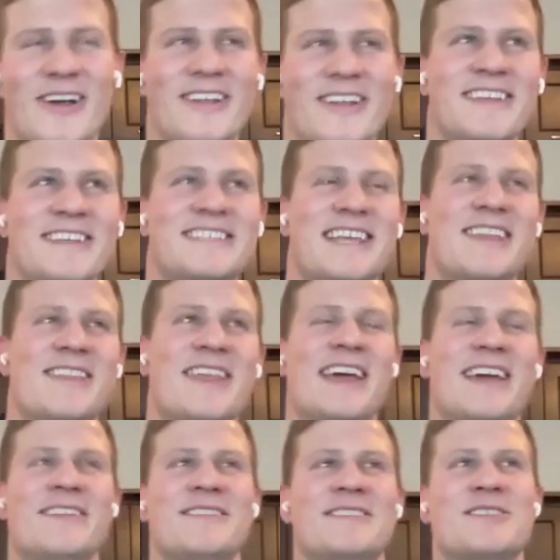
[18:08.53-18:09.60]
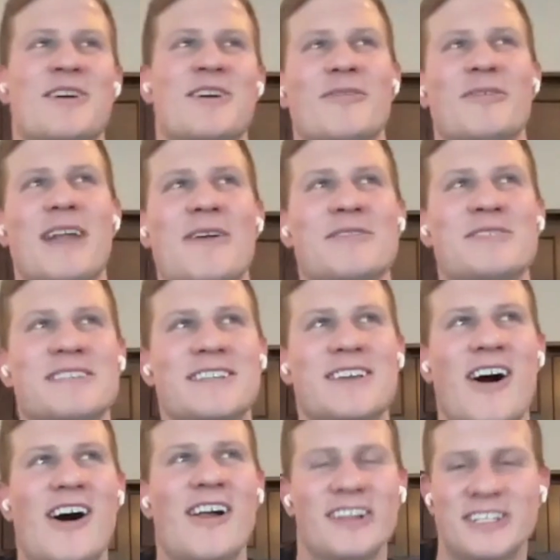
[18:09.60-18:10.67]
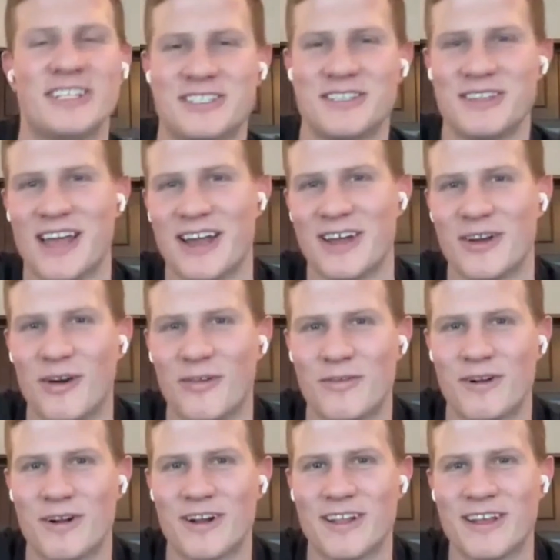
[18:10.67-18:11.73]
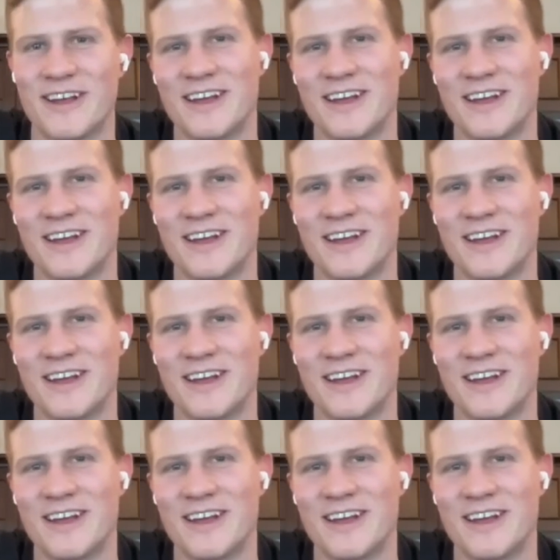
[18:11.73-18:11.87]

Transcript: You also said so when I was in college, the Gopher,